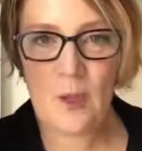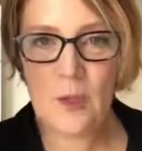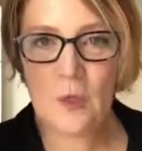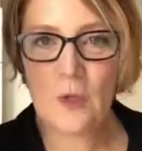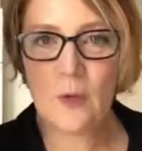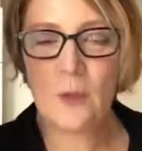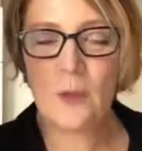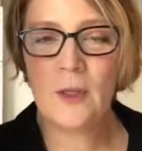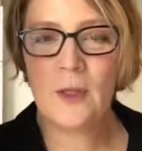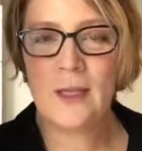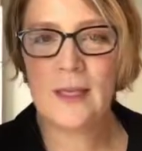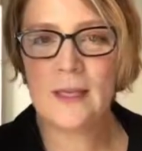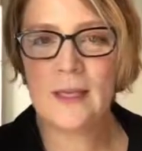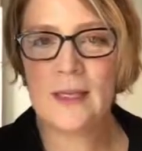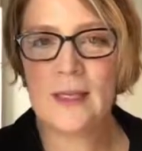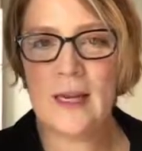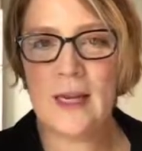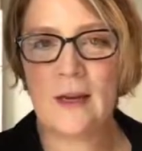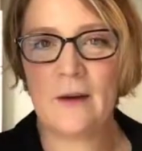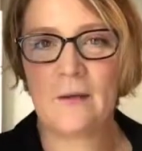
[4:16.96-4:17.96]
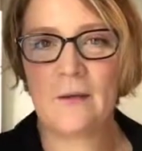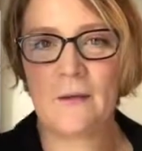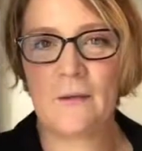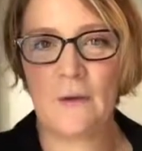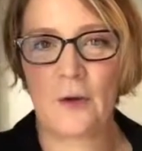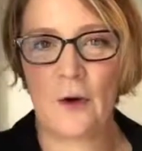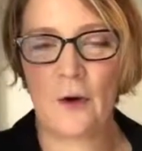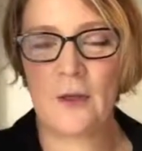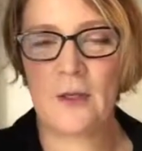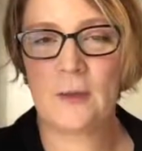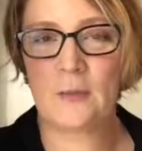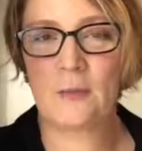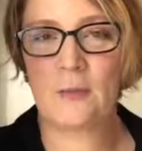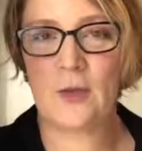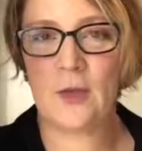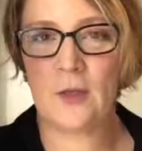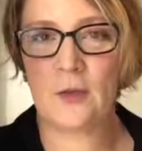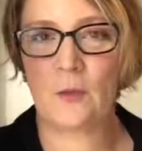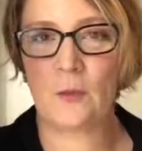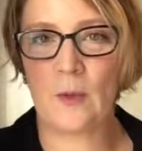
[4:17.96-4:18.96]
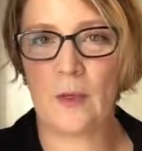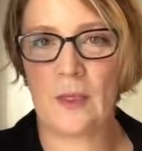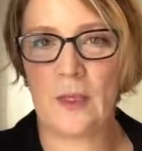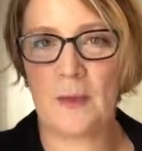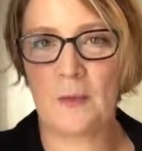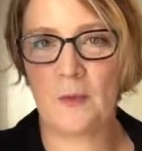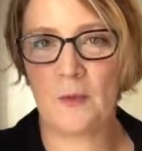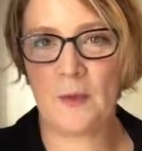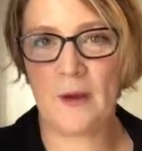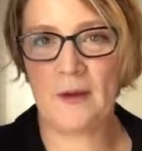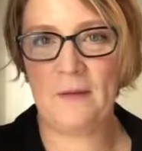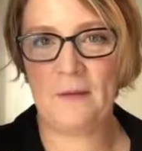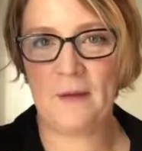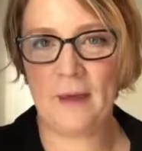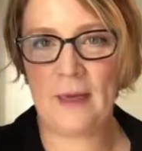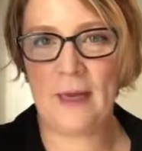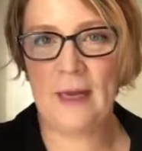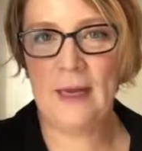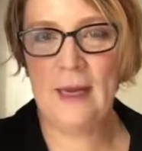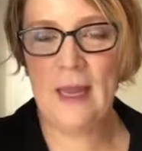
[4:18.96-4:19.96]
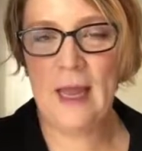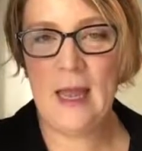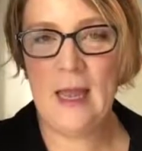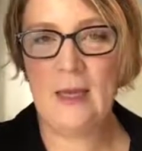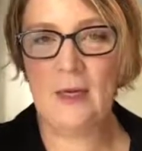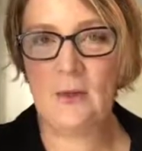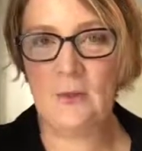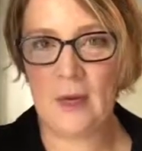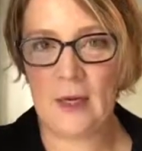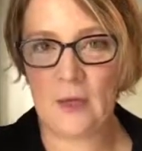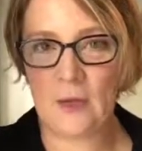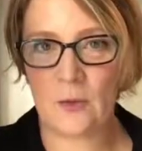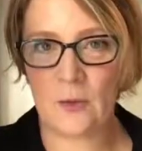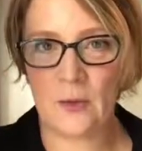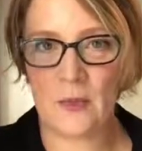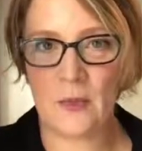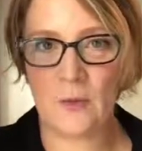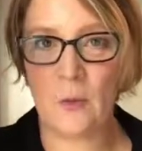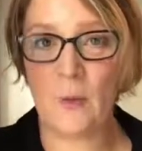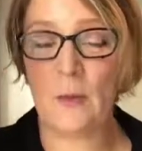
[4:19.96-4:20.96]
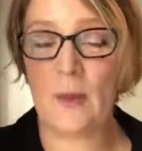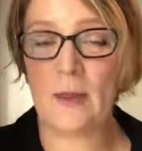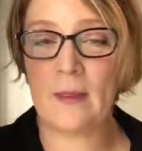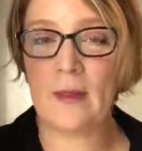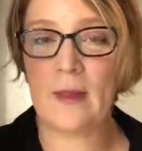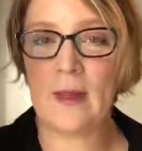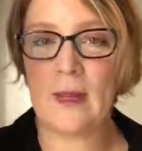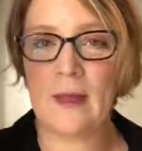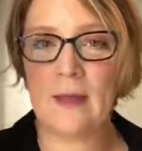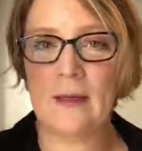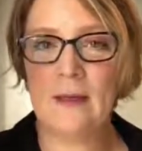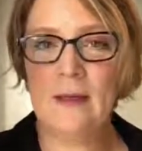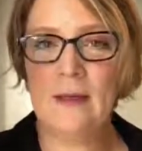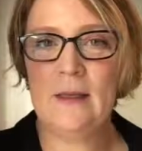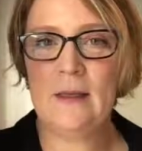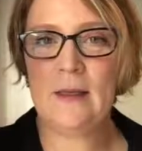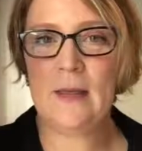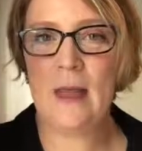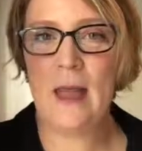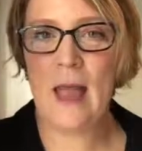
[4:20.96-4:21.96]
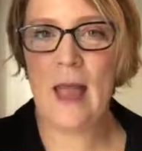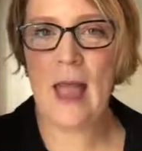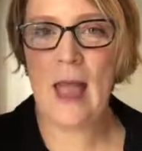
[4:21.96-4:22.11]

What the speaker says: So we'll look at the data first, just really briefly, to make sure it's what we think it is.